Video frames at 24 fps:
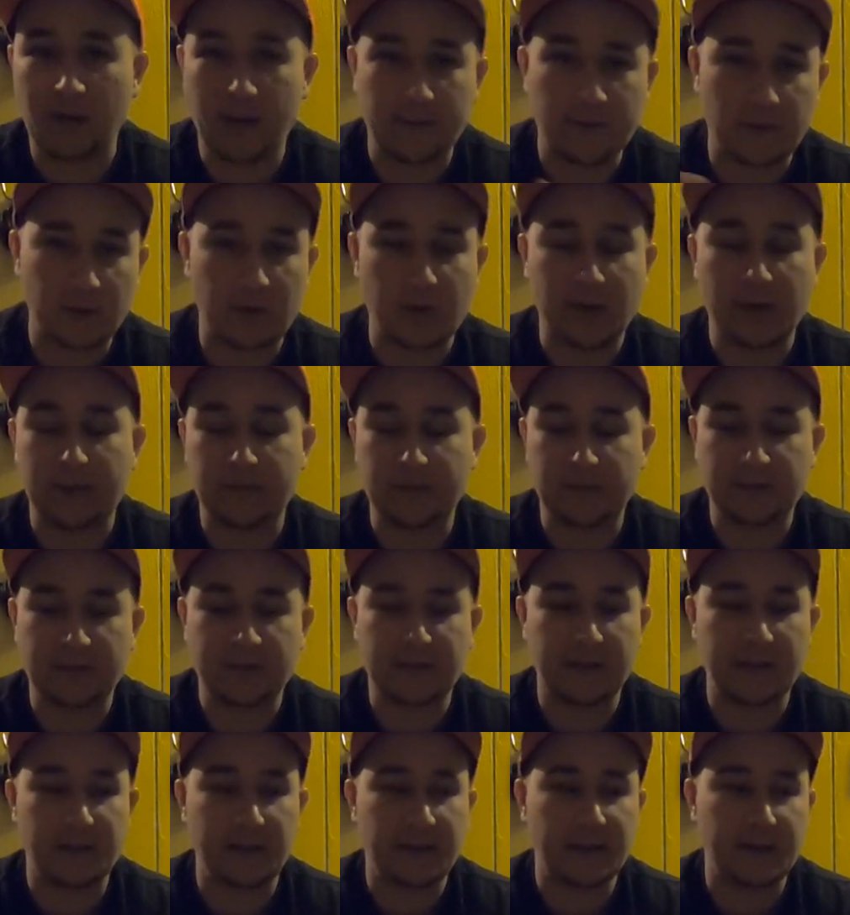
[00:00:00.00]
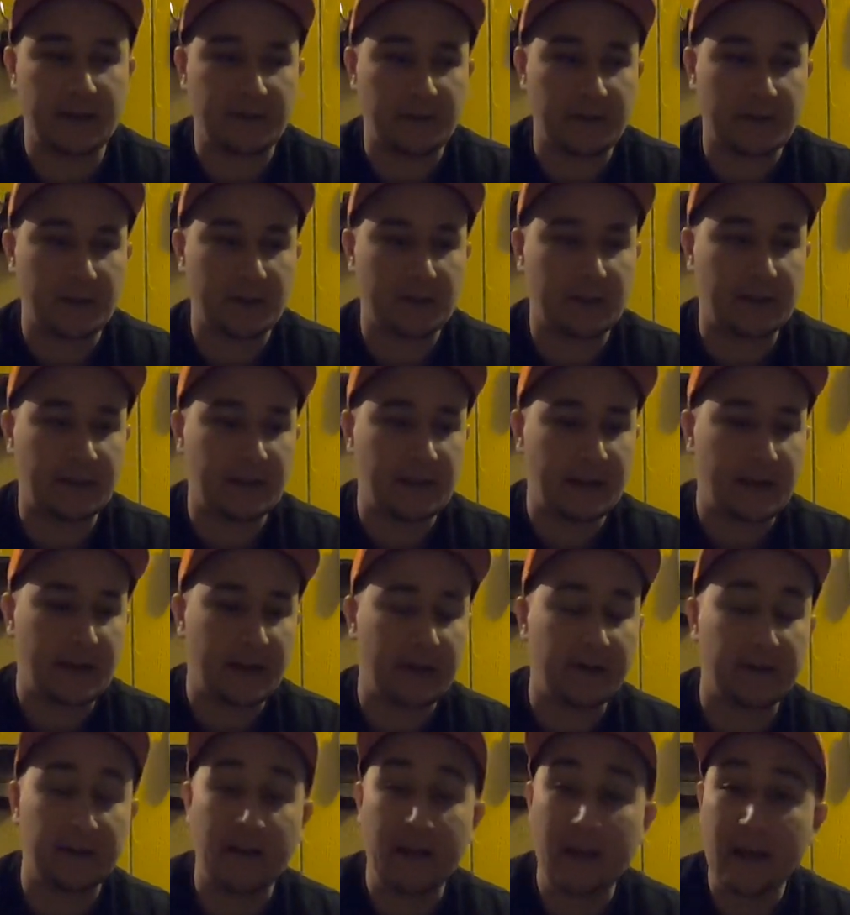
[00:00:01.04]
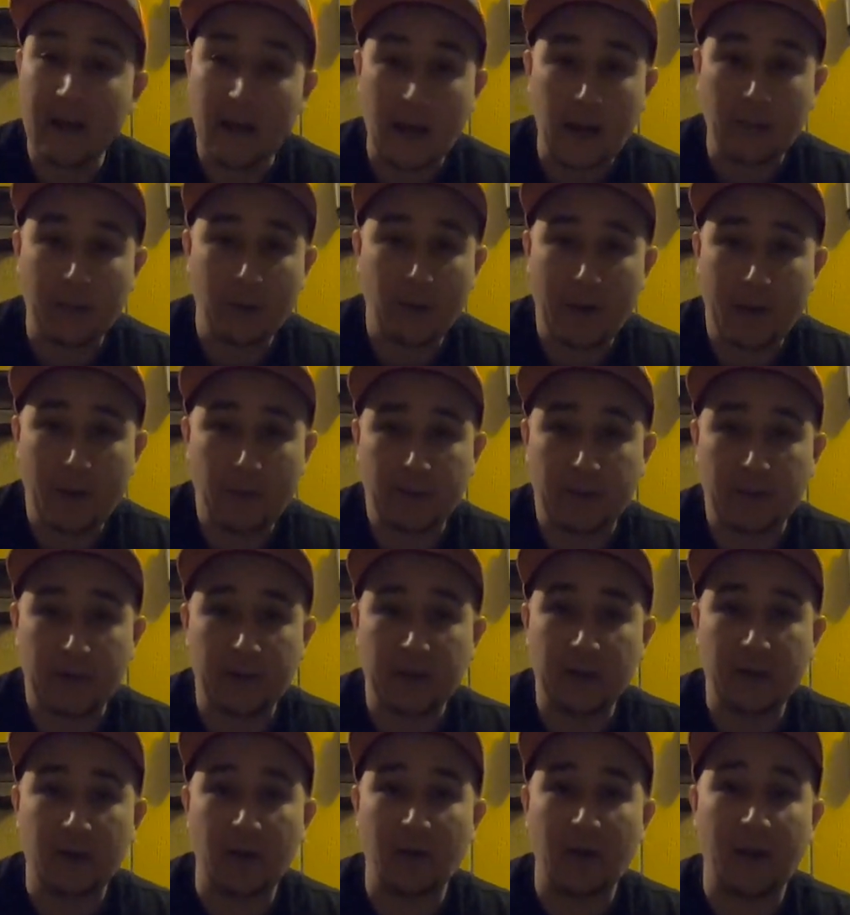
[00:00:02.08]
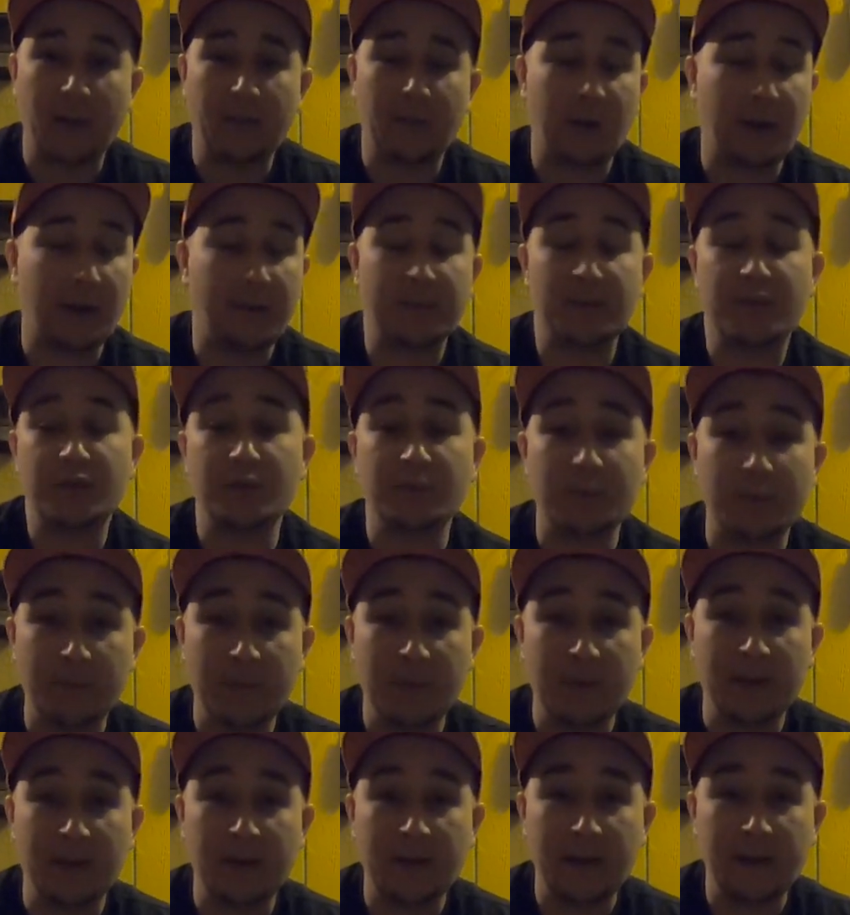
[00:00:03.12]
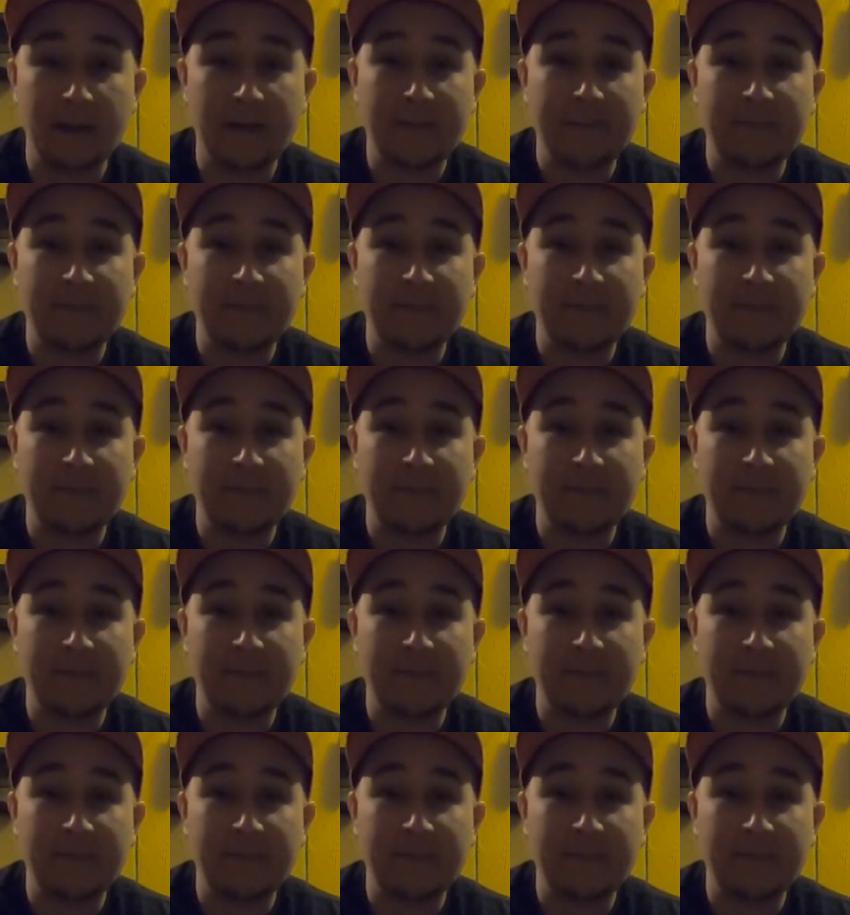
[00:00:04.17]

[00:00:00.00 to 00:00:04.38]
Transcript: have their crap to say and everything like that, and I'm okay with it. I'm a human being.